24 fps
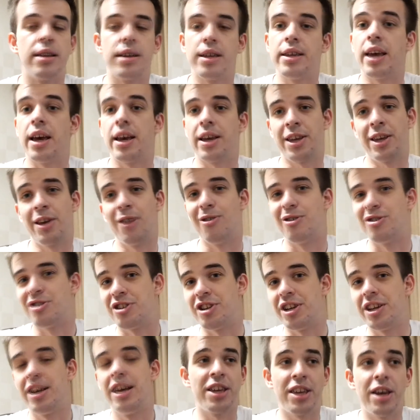Yeah, he or
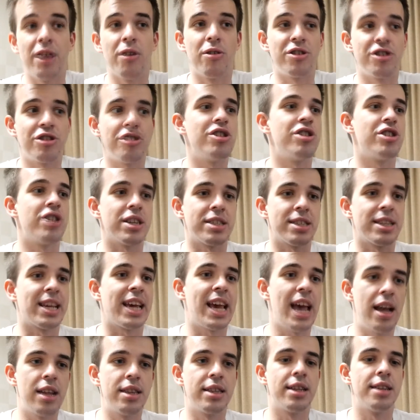she just
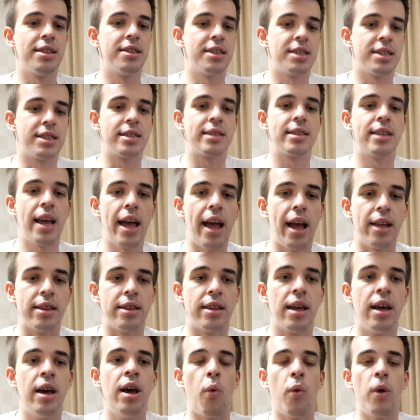can't understand
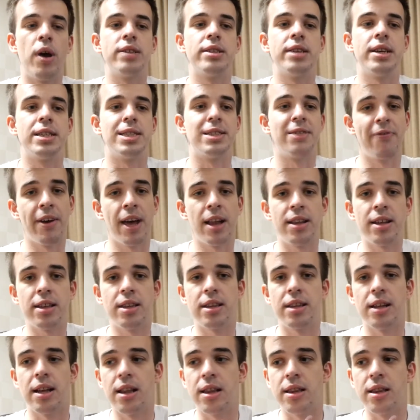whether it's valid